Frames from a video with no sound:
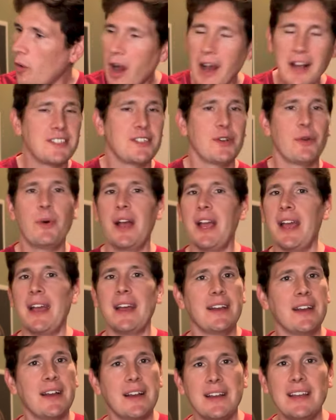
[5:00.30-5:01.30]
walked
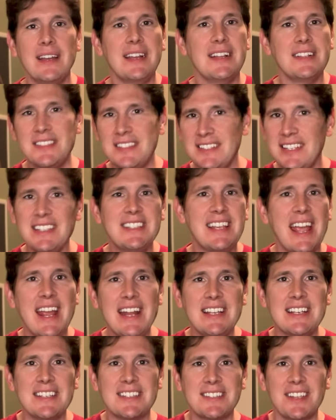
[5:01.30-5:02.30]
away
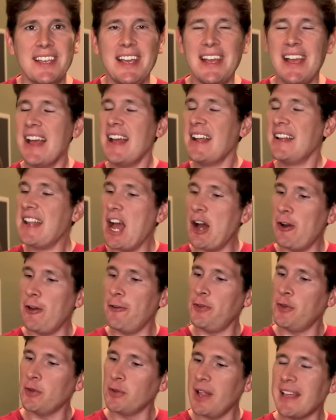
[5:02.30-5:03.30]
instantaneously. Now,
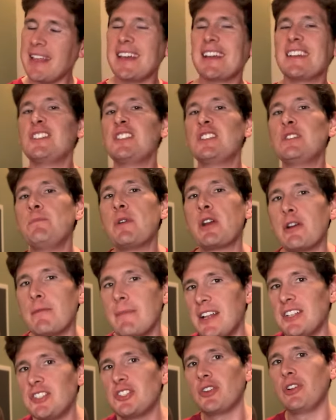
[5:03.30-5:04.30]
if you like
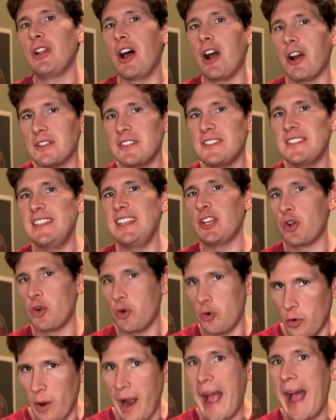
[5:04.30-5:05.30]
experimental artsy
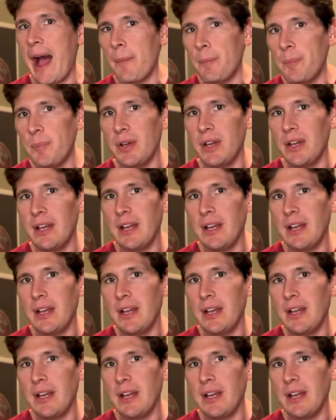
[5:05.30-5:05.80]
crap,